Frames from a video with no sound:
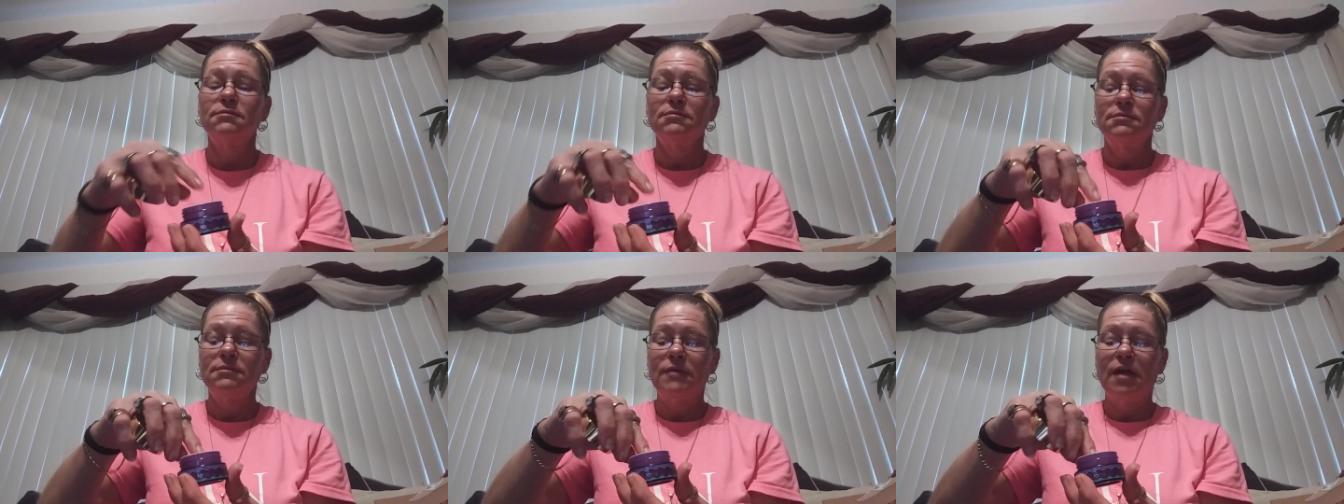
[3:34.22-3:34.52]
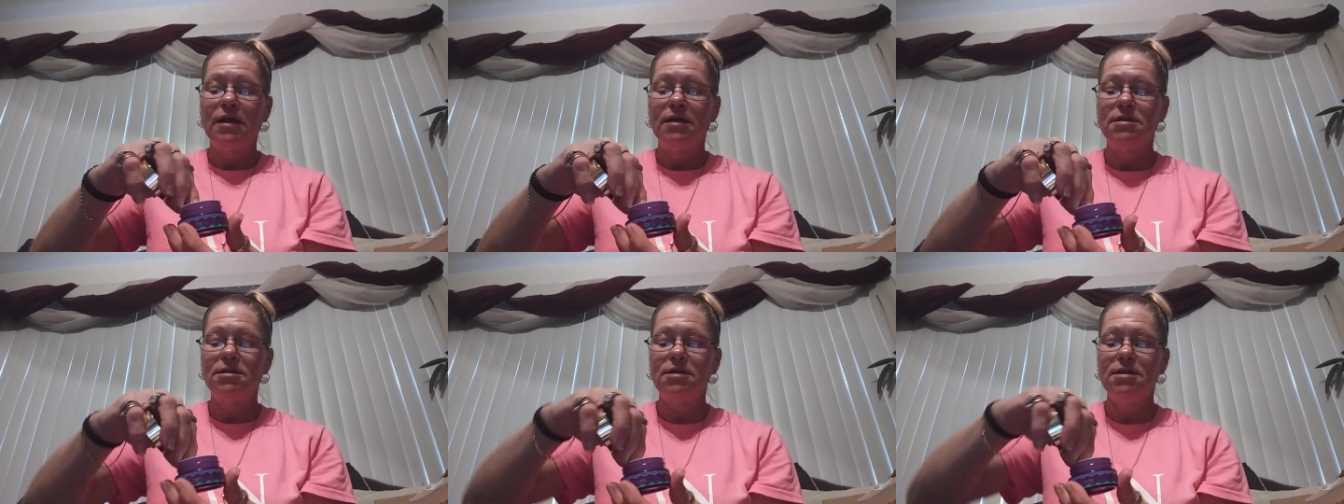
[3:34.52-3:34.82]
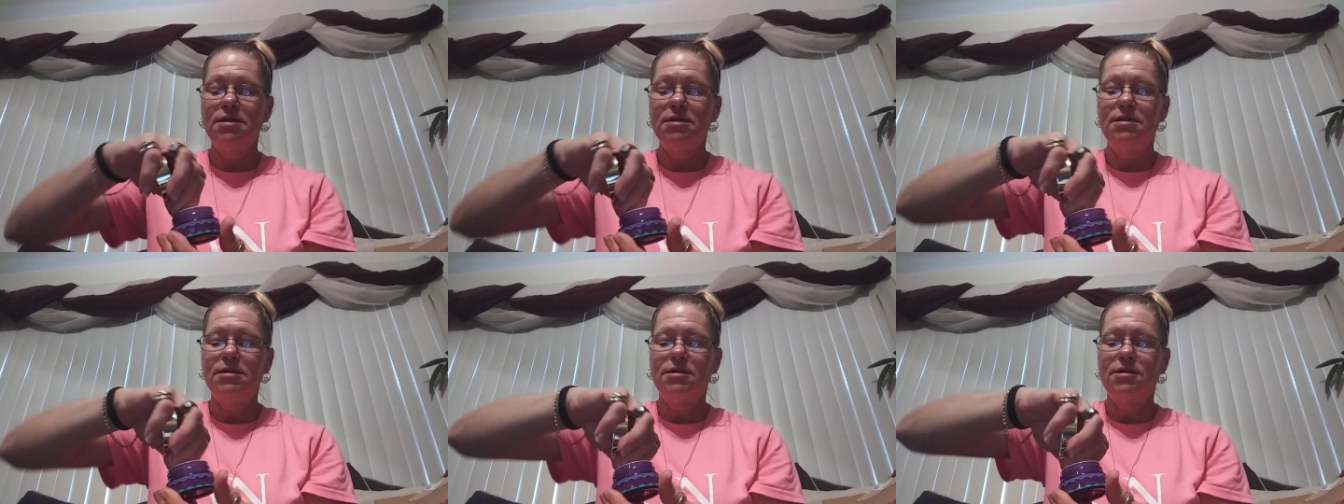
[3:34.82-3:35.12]
It's a
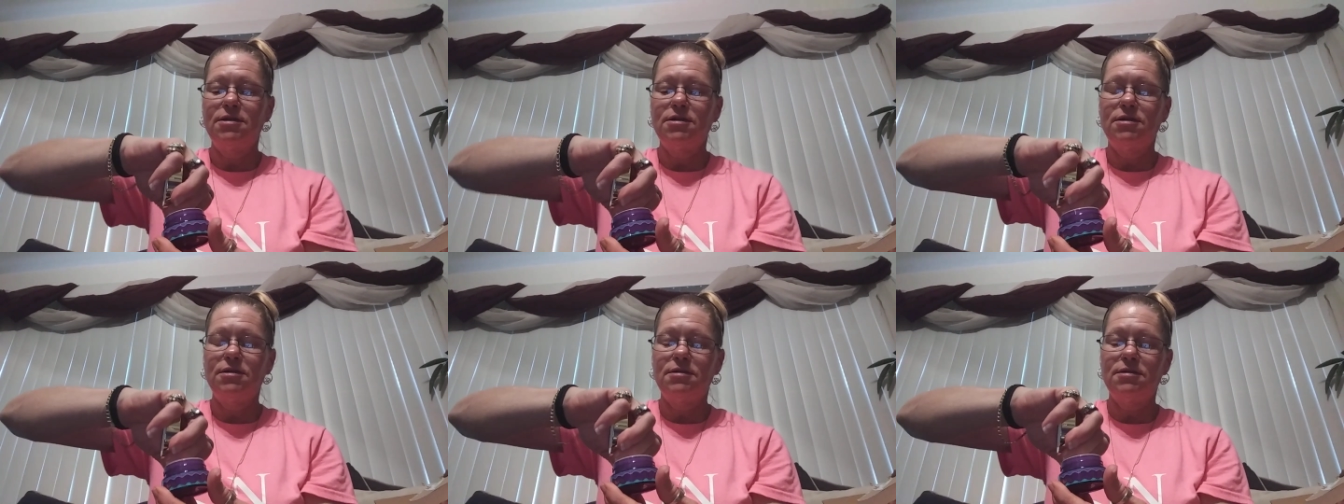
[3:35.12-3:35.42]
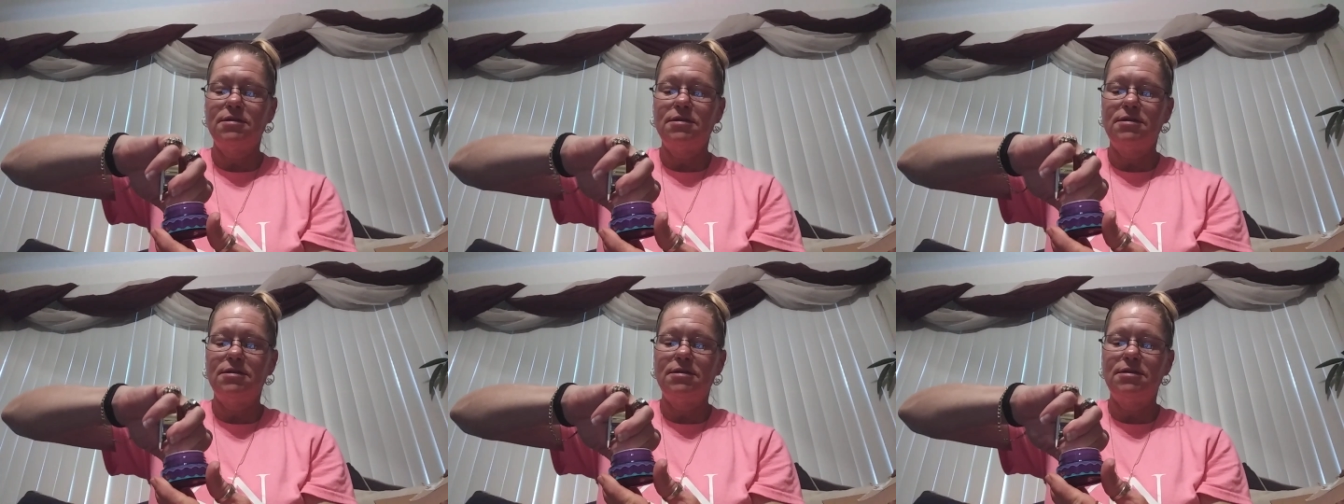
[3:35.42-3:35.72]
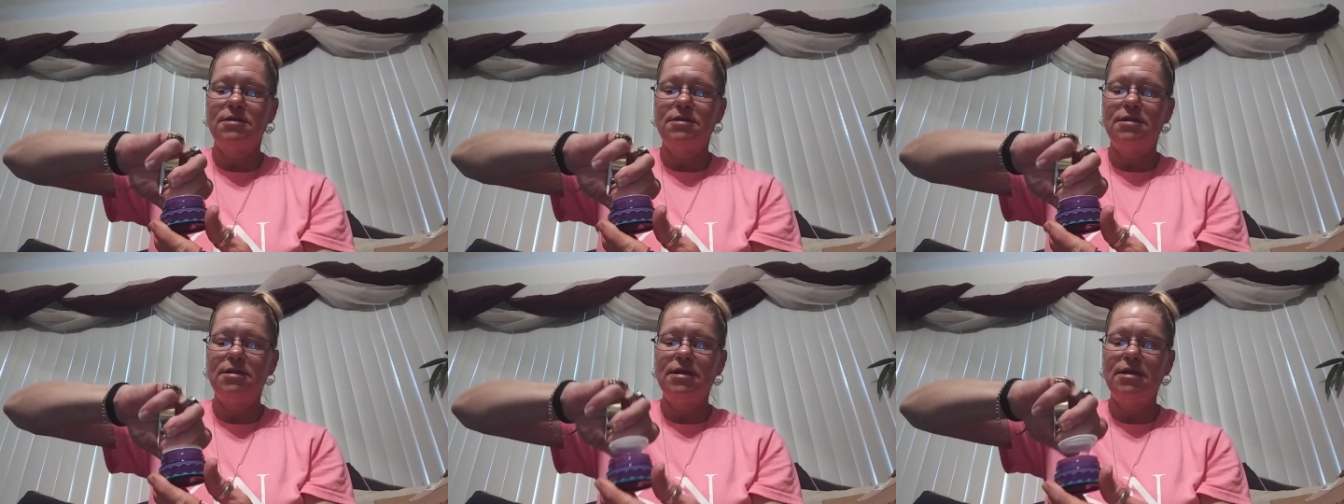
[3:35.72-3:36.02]

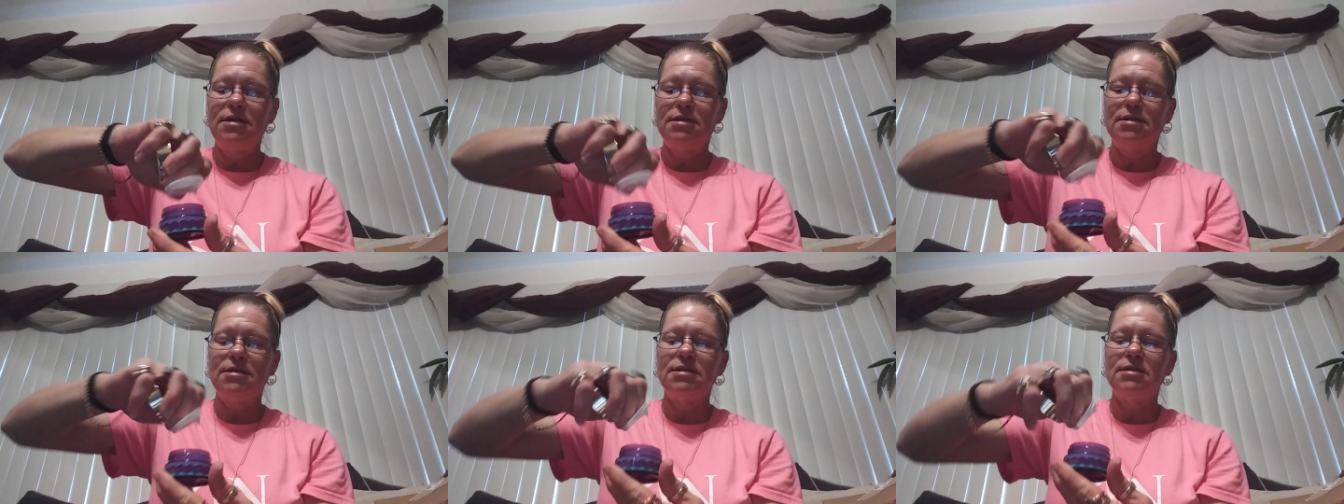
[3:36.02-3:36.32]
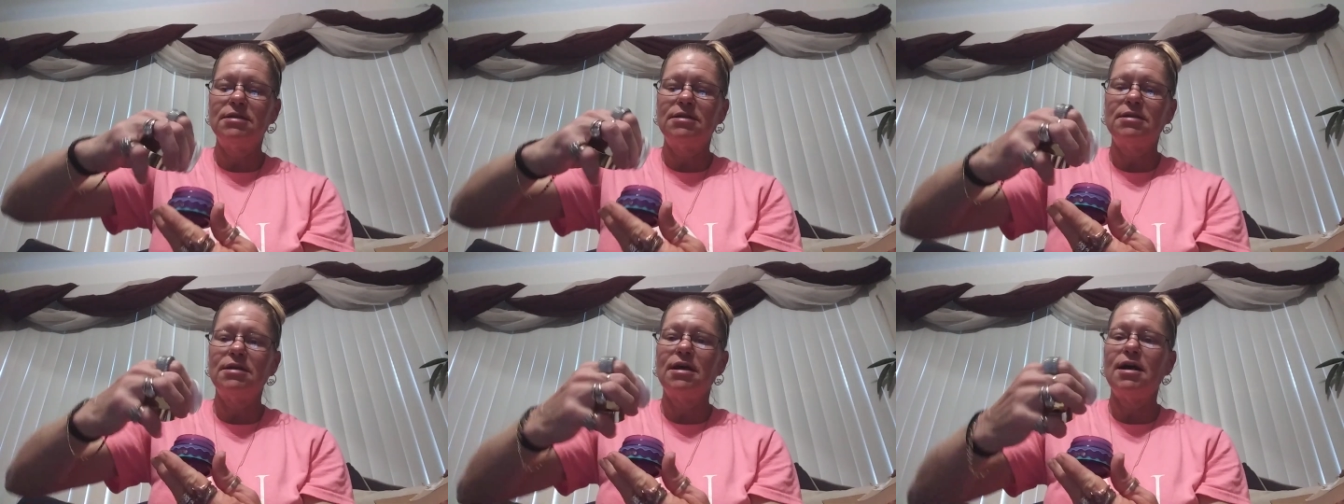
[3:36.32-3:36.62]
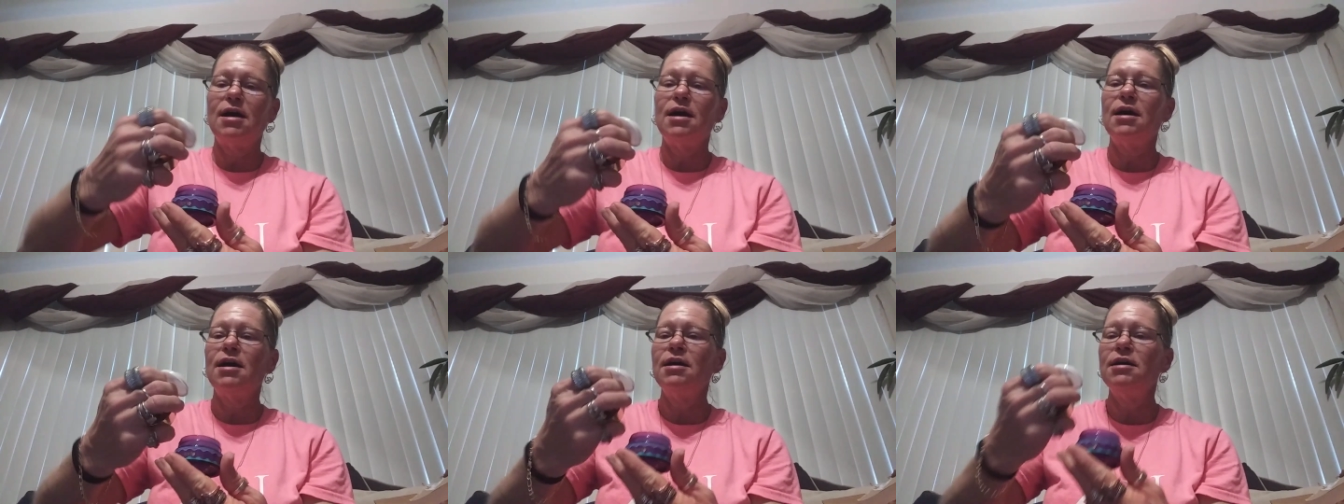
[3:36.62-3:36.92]
decent
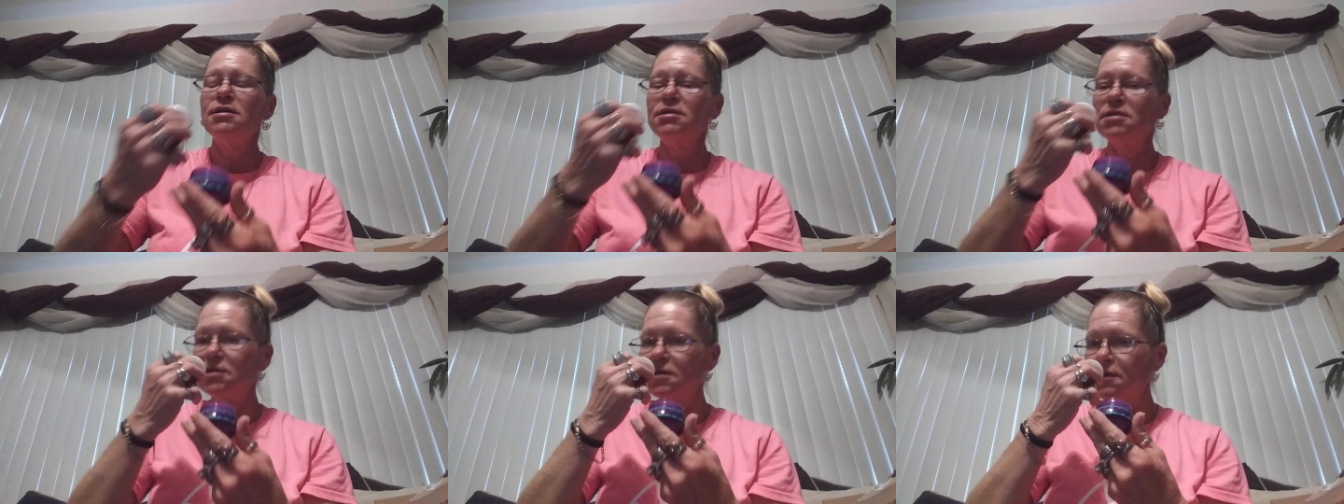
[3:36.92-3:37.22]
size.